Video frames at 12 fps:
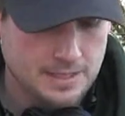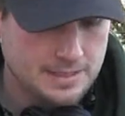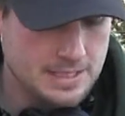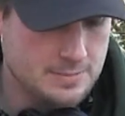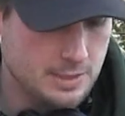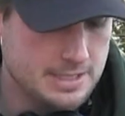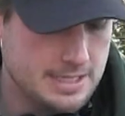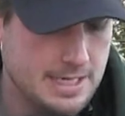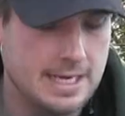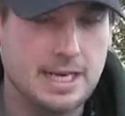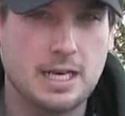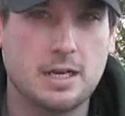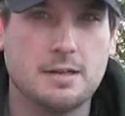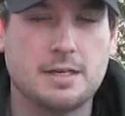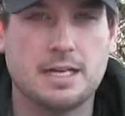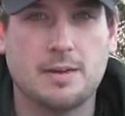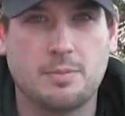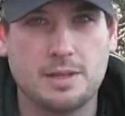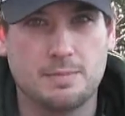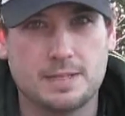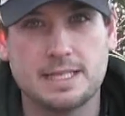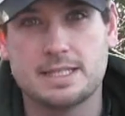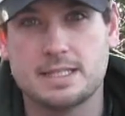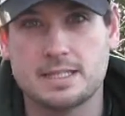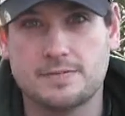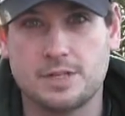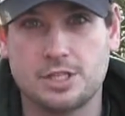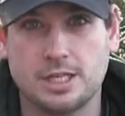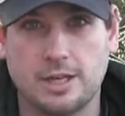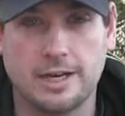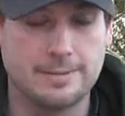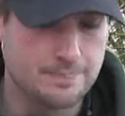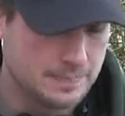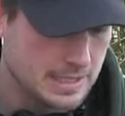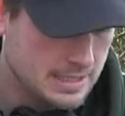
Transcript: These ones here are loaded up with my distance fishing line.